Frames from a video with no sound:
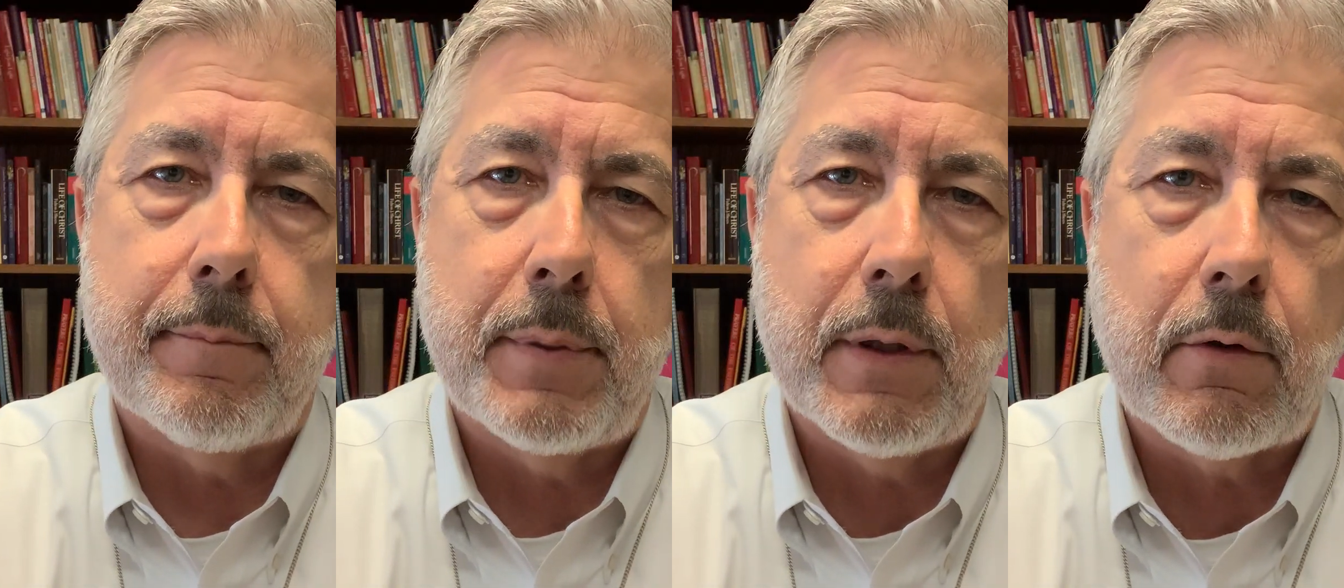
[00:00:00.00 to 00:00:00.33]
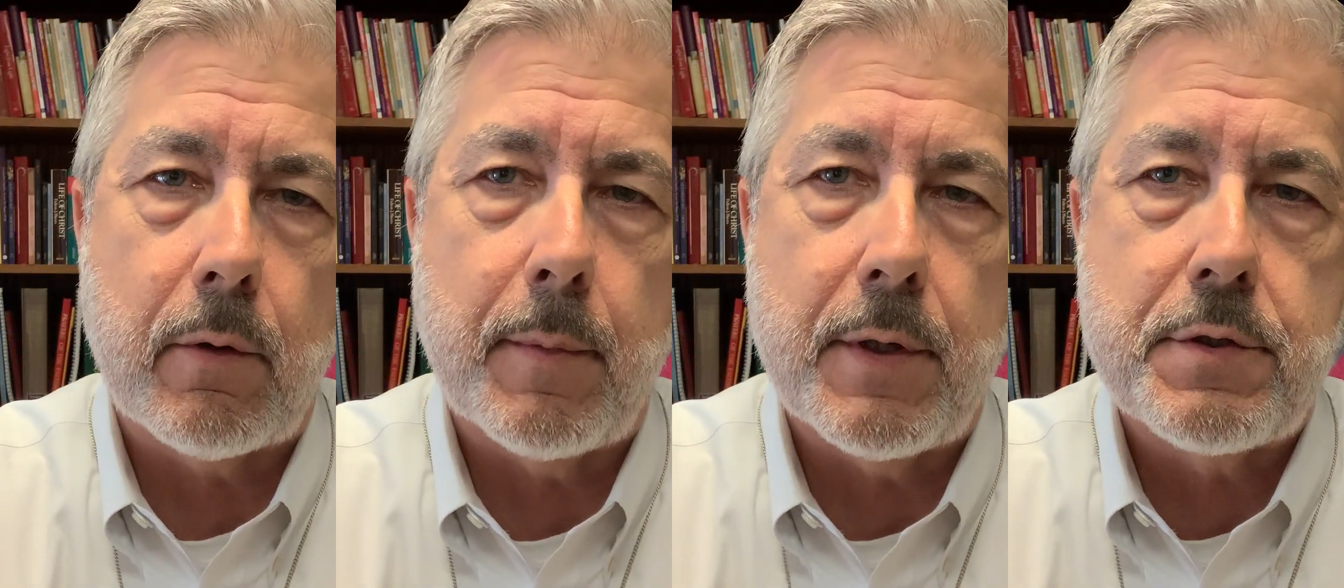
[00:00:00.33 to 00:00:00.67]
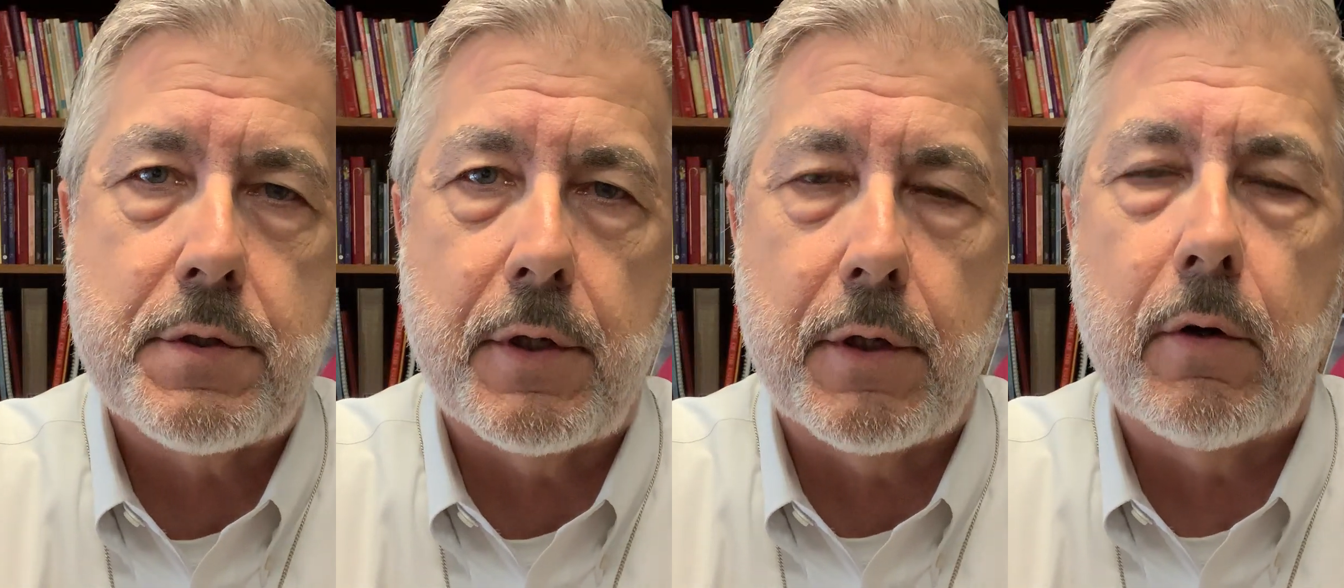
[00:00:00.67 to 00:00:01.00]

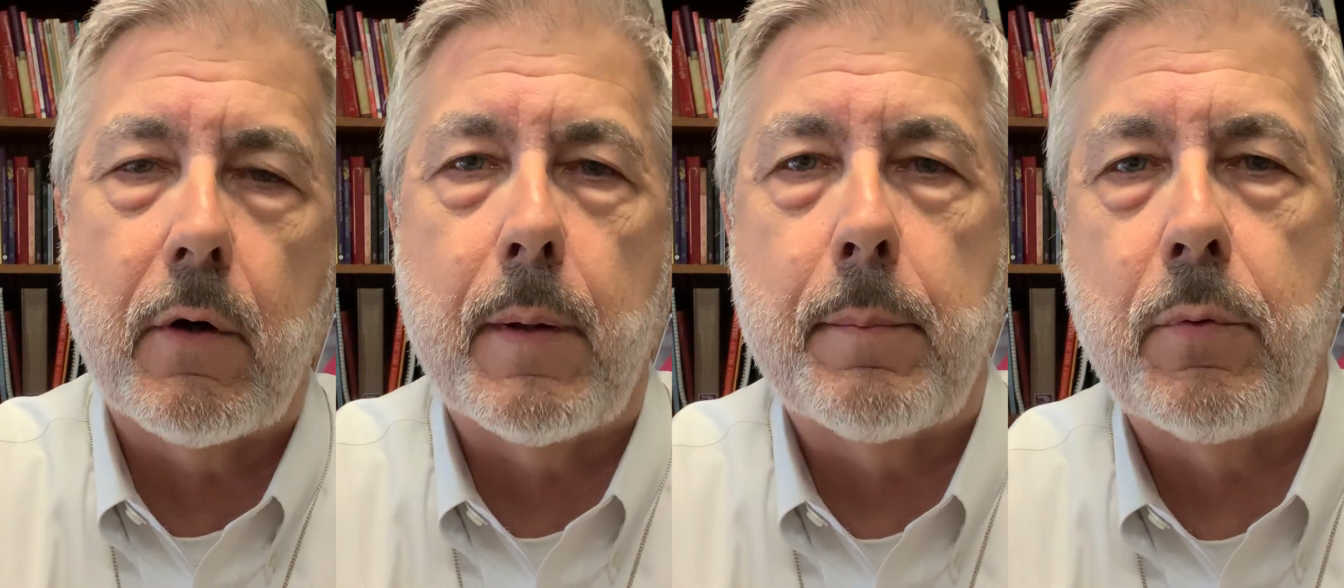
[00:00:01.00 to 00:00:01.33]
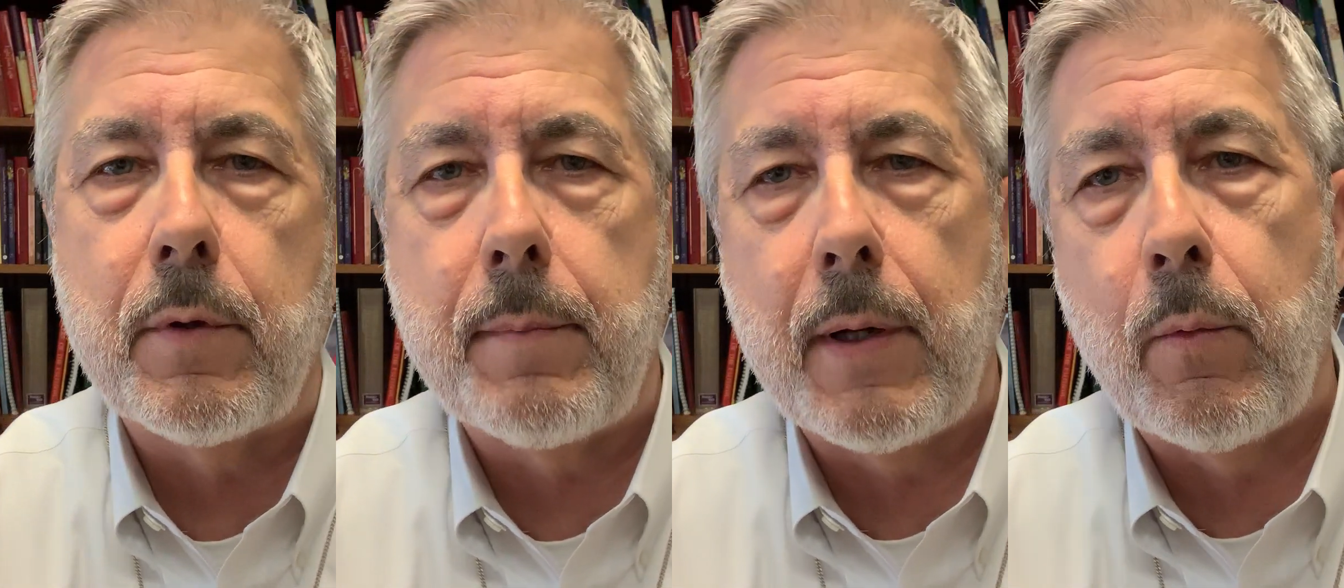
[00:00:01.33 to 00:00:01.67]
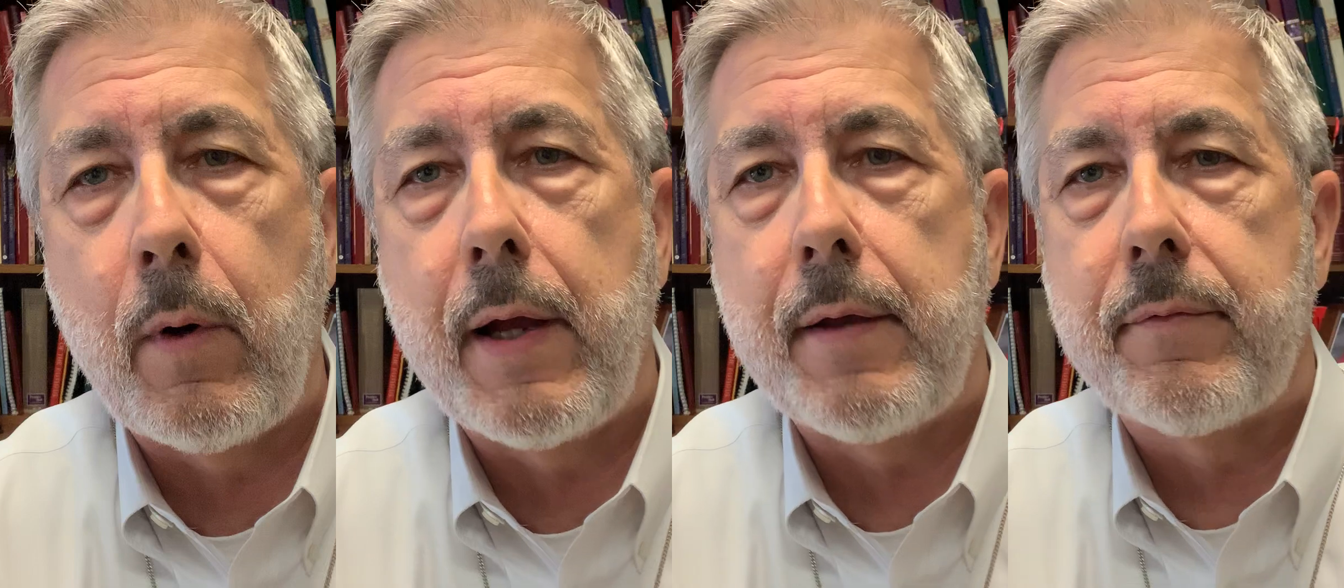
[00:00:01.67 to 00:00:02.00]
pilgrimage to Europe with my
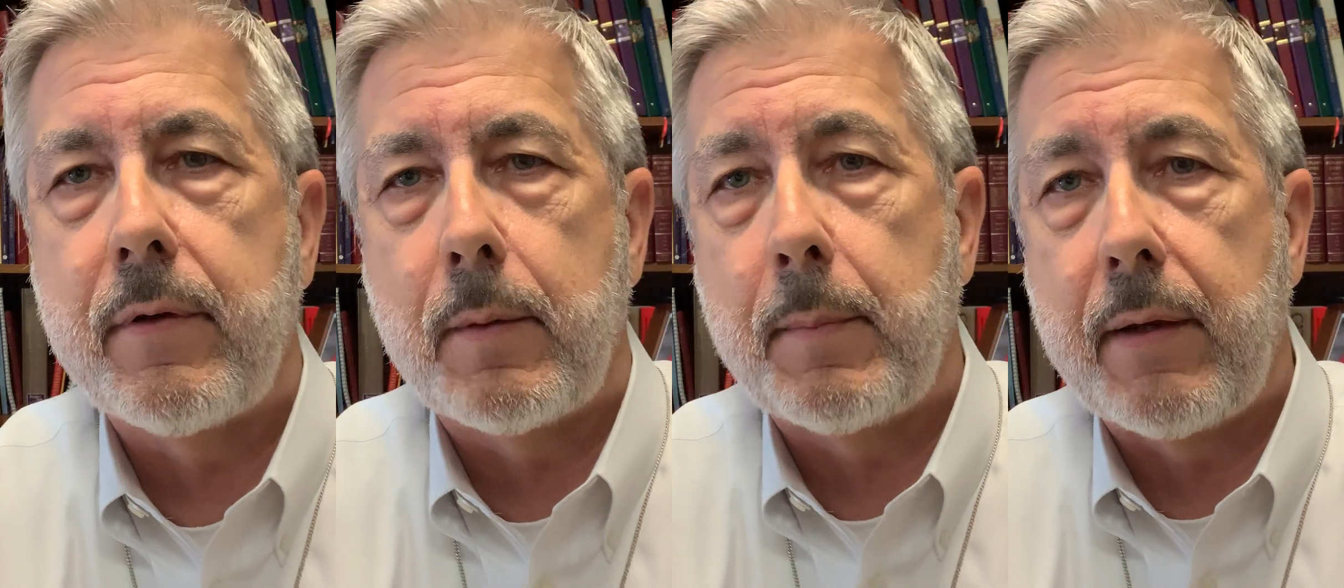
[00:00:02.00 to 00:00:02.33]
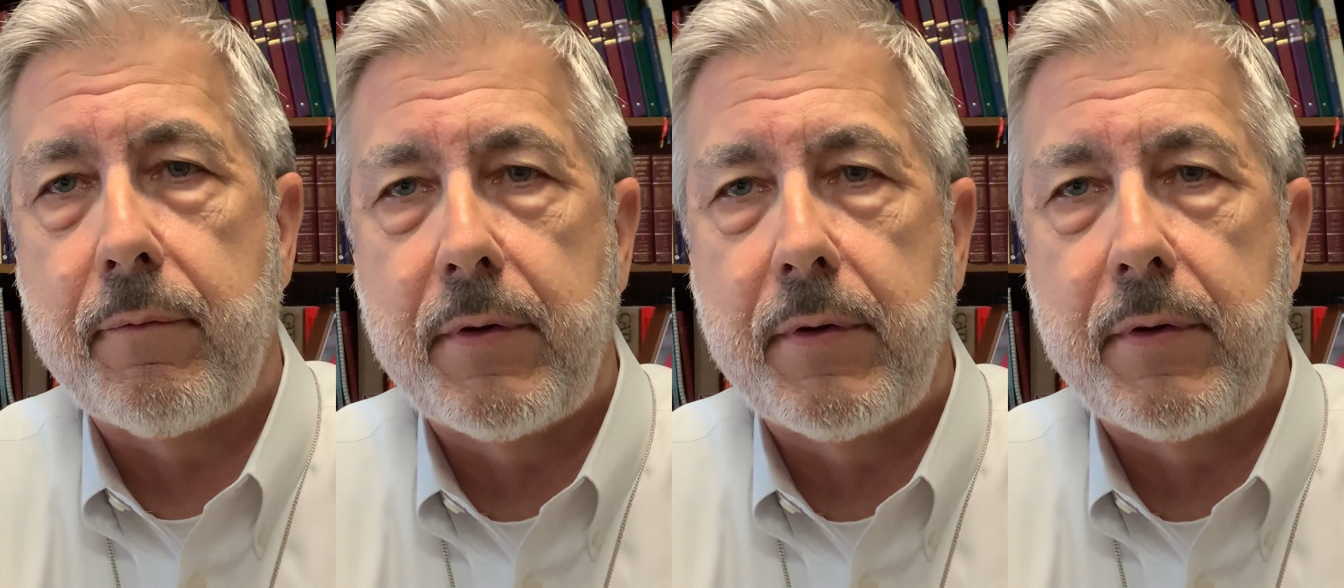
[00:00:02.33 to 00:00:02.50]
wife and about